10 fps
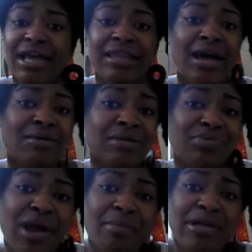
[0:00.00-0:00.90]
And that was
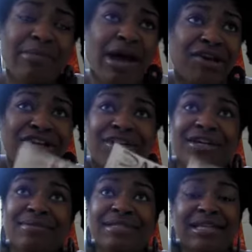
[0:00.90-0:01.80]
probably about a
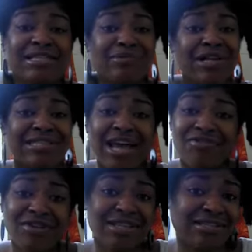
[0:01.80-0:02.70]
good six months
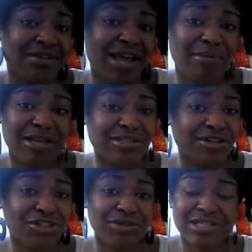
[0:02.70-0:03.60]
after I still had my
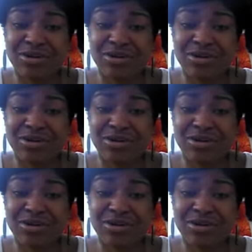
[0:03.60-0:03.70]
surgery.